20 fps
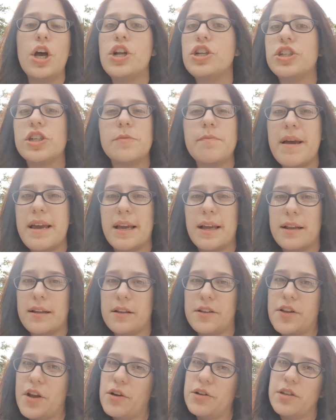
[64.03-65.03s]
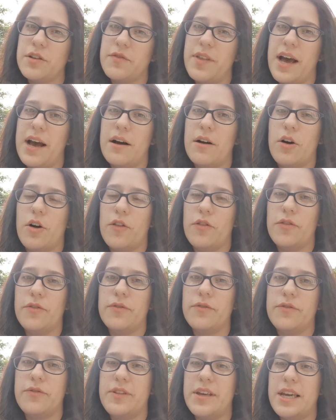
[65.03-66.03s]
just make a little note of that on
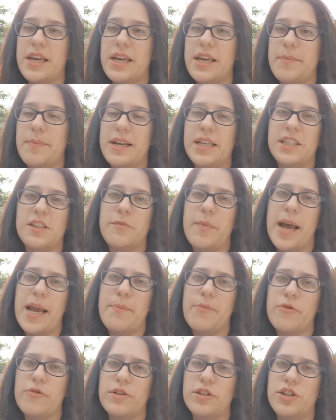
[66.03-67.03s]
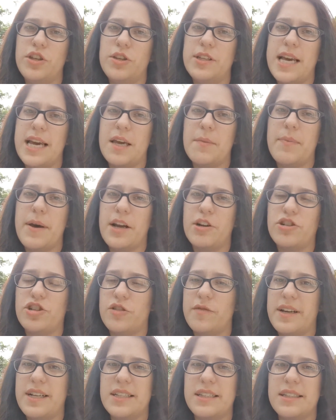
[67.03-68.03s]
the piece of paper as you take a picture
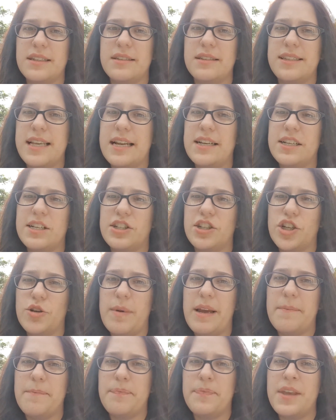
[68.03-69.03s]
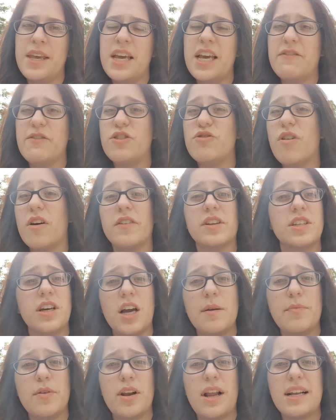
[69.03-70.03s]
of it and send it to me. If you'd rather
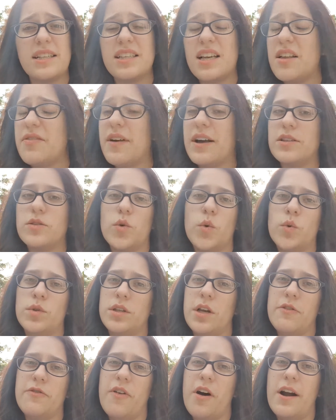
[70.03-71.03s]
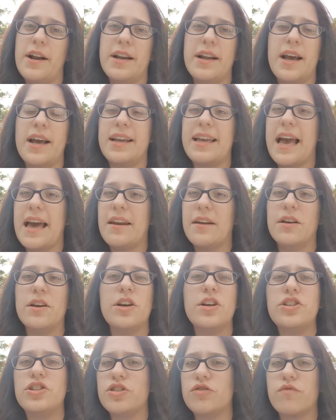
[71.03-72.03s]
type your letter, that's also fine. Again,
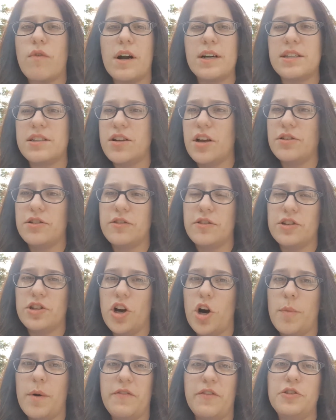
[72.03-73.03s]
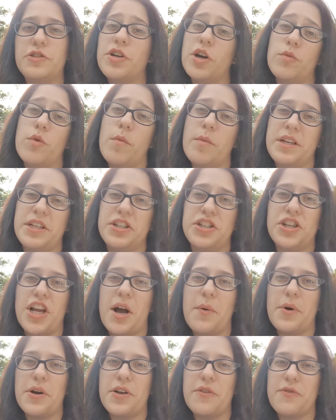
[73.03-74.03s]
just write a note at the top if you don't want me to
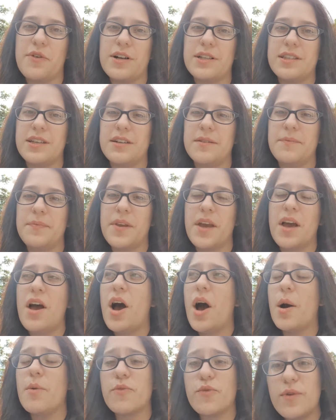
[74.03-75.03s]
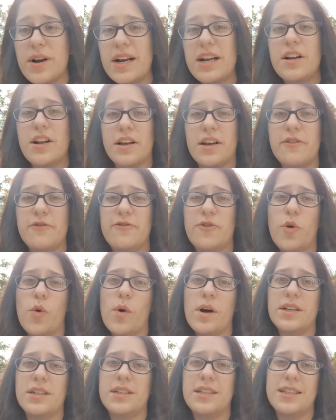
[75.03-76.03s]
share what you've written. I'm really looking
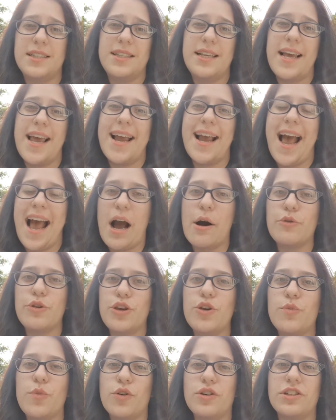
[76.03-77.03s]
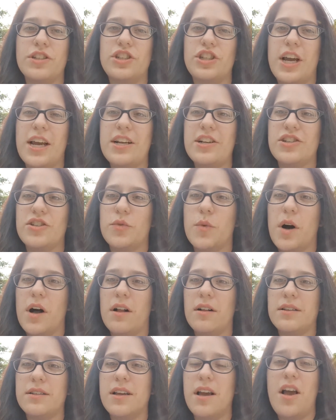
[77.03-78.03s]
forward to seeing how you want to change the
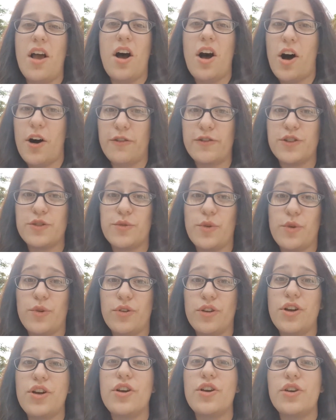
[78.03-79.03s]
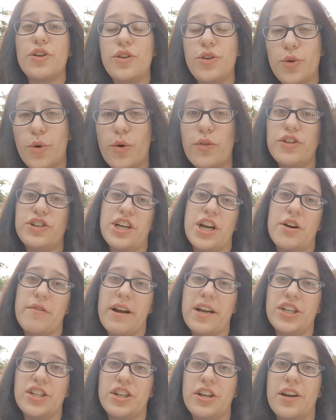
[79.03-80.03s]
world. After all, you're the
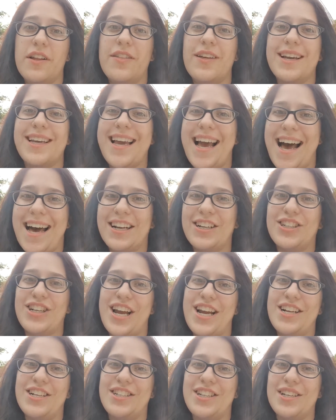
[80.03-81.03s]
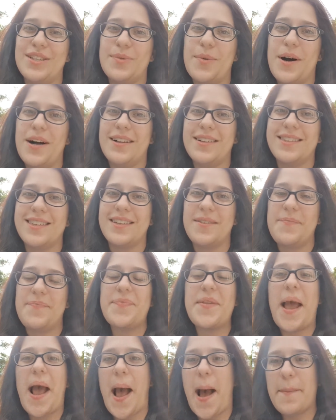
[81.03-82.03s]
generation that can change this world.
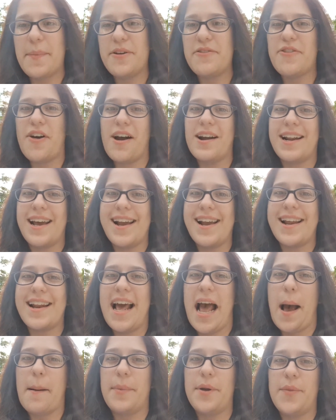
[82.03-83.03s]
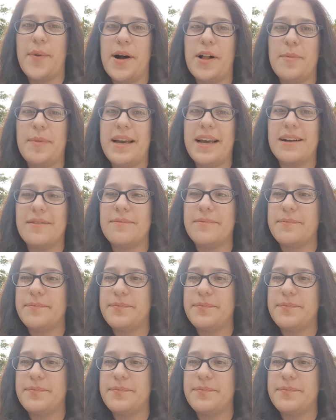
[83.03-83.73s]
Happy Friday and happy well-being.